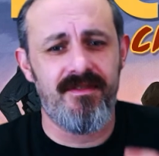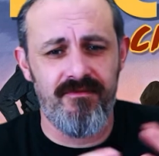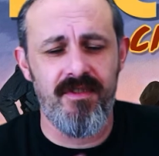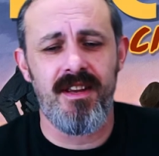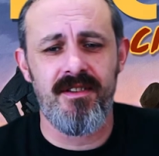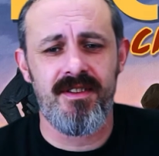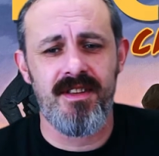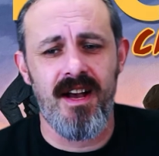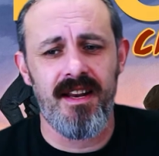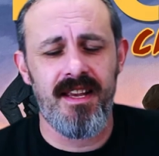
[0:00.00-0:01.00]
It's a really good
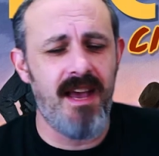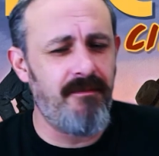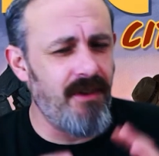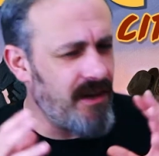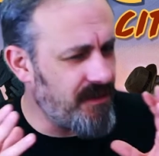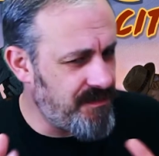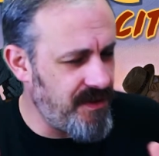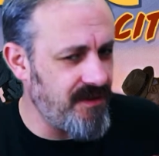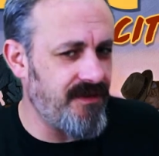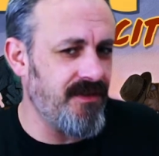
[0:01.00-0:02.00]
style of game. Really looks
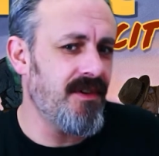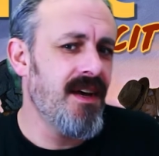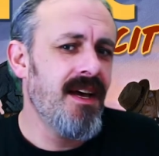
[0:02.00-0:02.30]
beautiful.